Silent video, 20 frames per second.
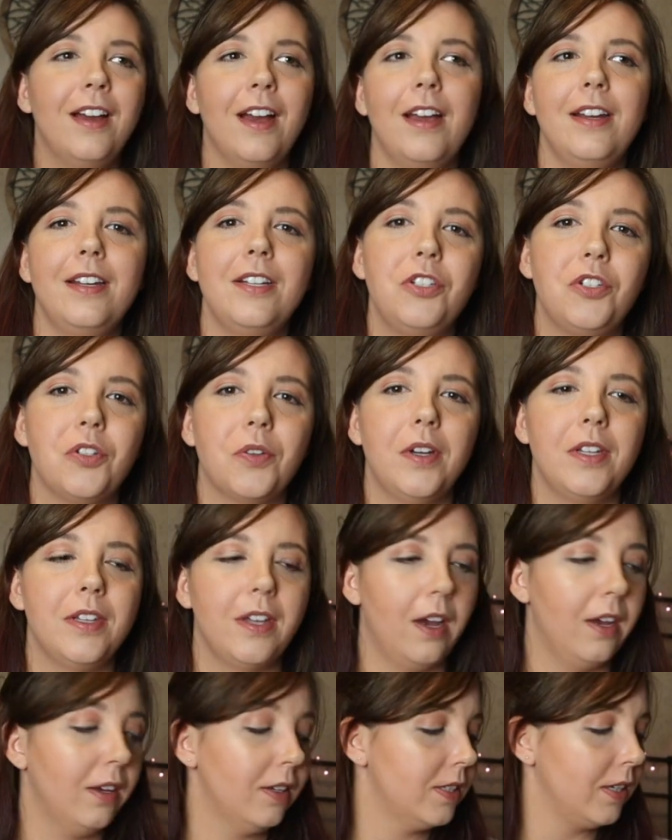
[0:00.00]
I'd enjoy
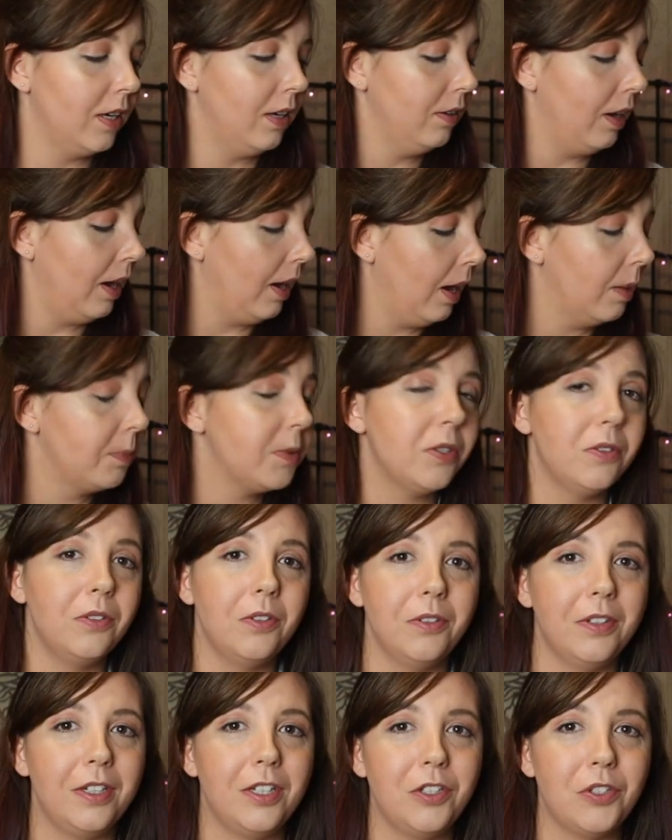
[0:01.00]
that because I
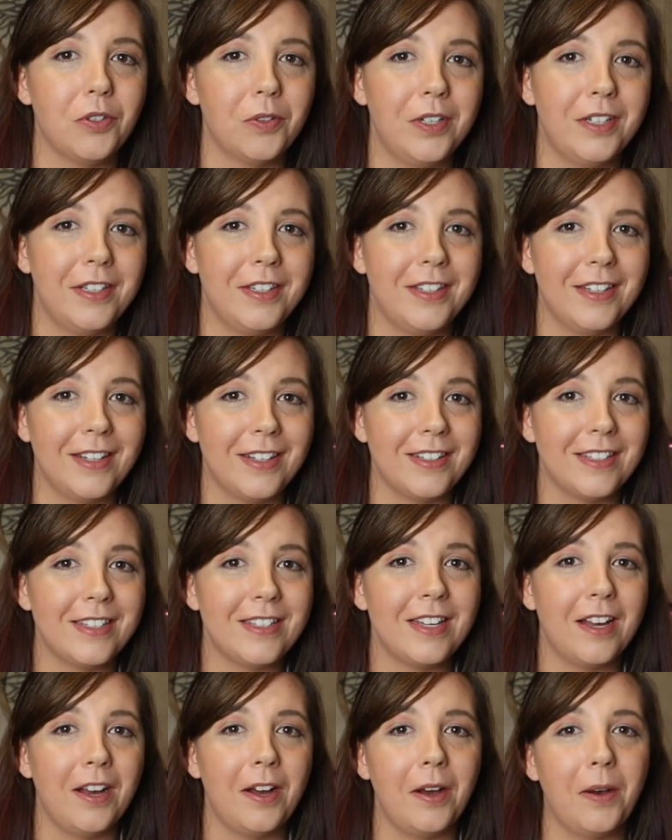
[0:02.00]
absolutely enjoyed this.